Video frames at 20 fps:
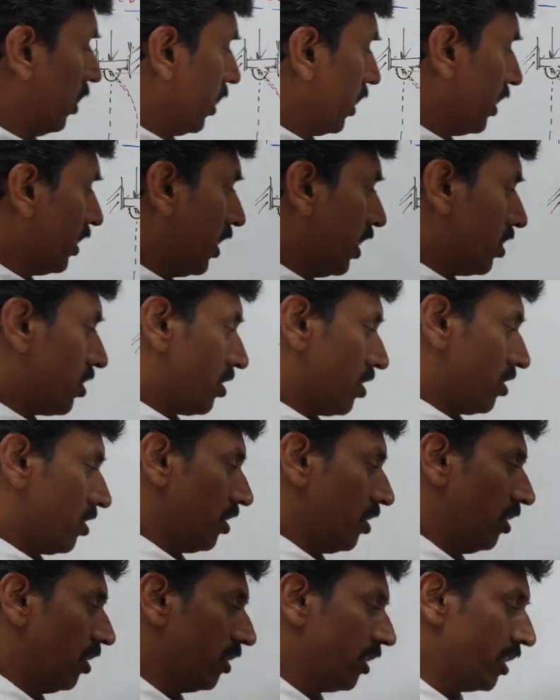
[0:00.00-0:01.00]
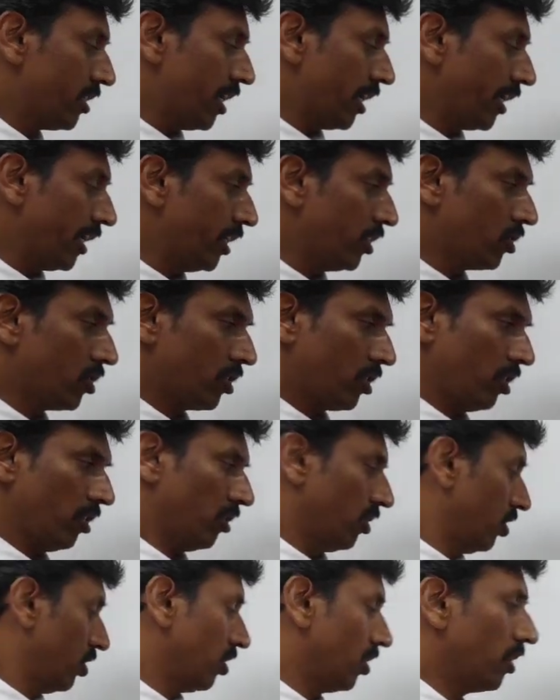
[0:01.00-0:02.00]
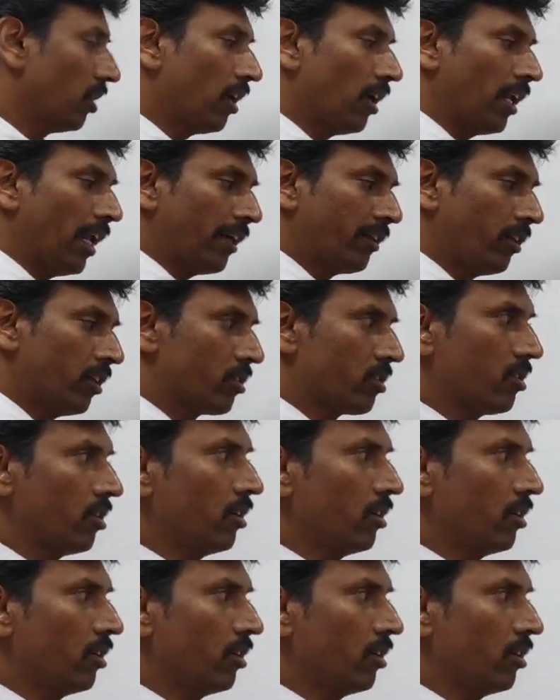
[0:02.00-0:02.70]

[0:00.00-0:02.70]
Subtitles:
In this is arranged like this.